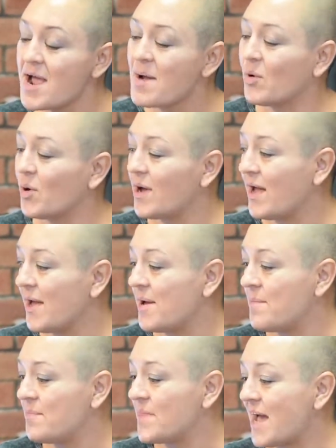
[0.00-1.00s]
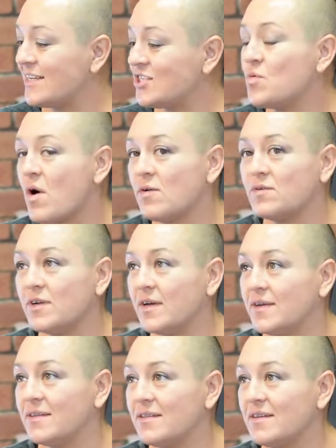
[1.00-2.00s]
But I do
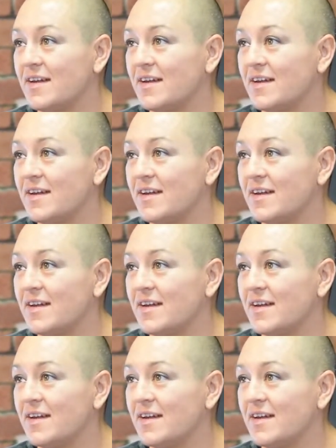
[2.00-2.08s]
offer,